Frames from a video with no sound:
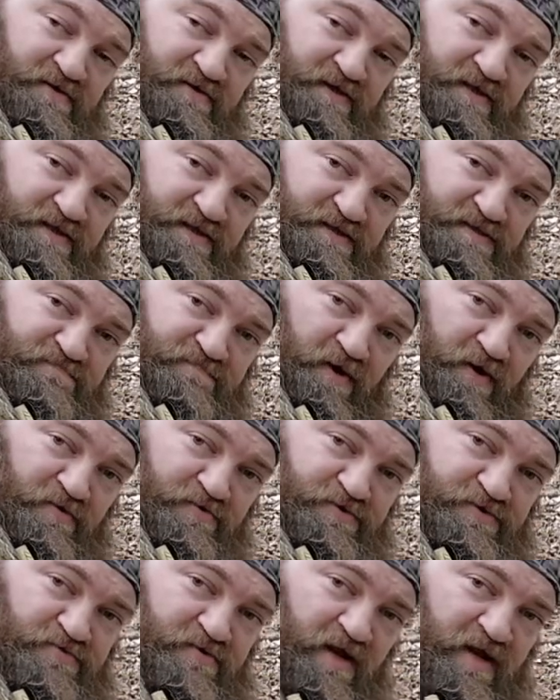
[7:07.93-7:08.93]
underneath this
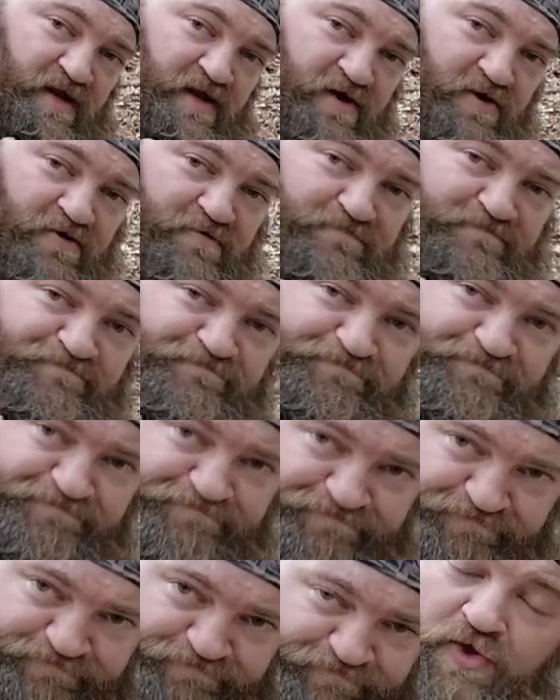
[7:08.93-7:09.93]
post right here,
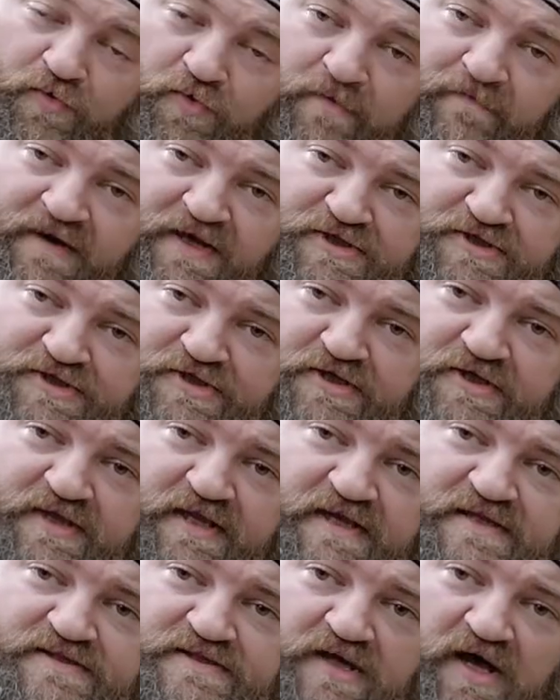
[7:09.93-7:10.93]
you want to make sure
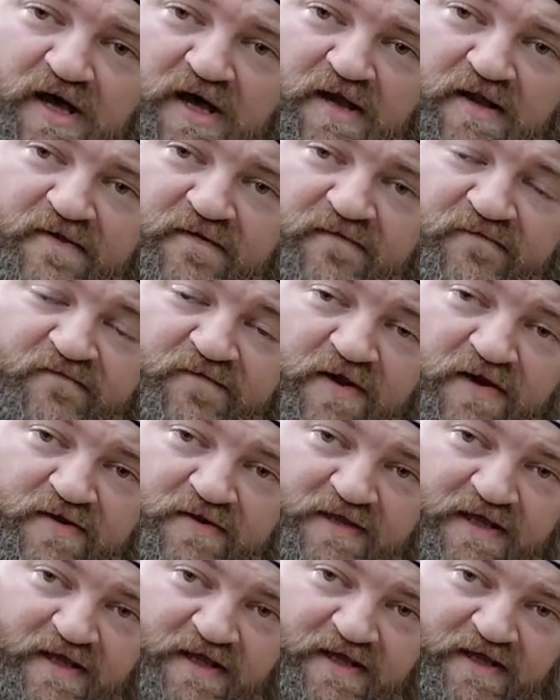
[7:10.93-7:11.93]
that it's on
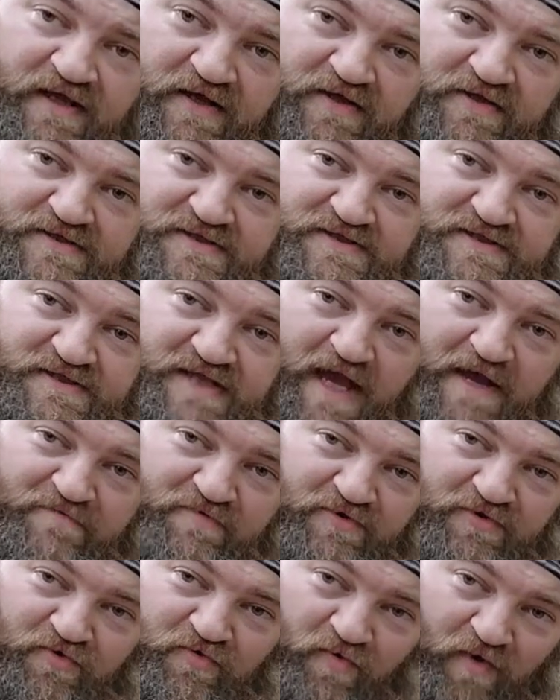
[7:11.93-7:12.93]
fairly
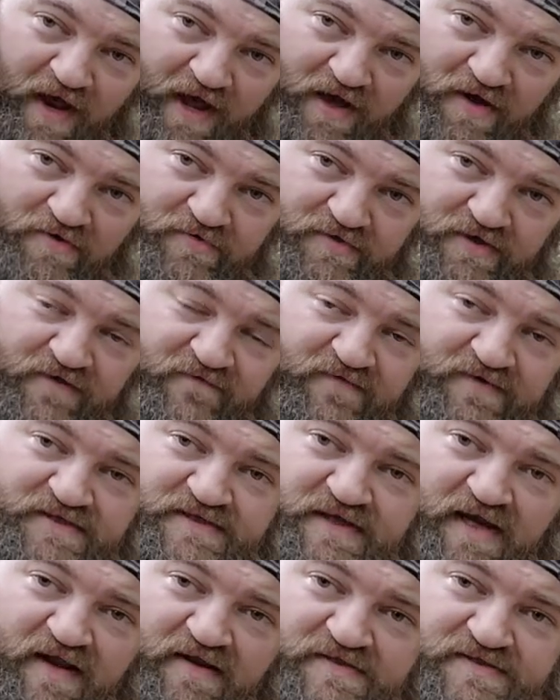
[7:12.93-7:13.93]
stable ground. If
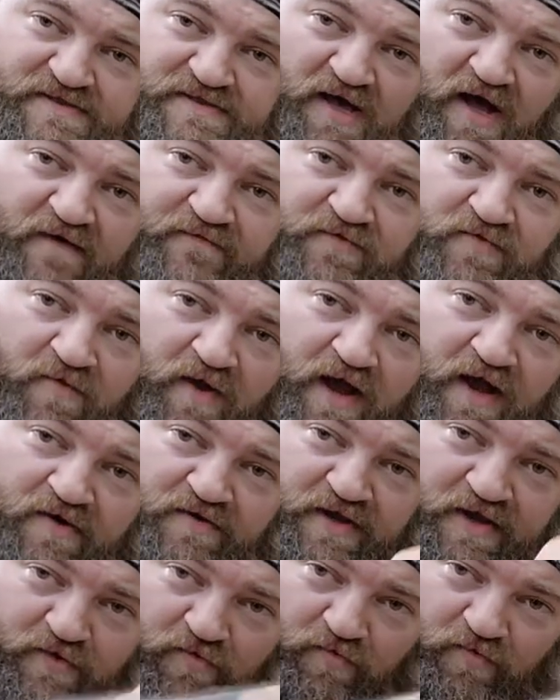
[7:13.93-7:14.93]
it's kind of soft
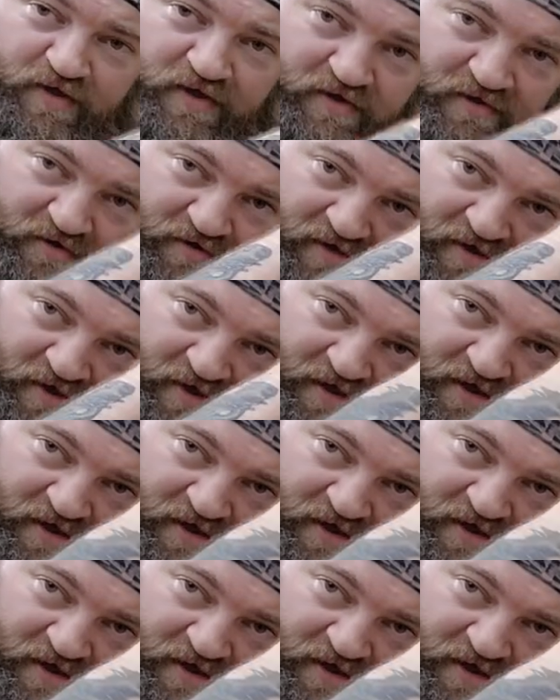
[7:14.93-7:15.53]
ground, it will,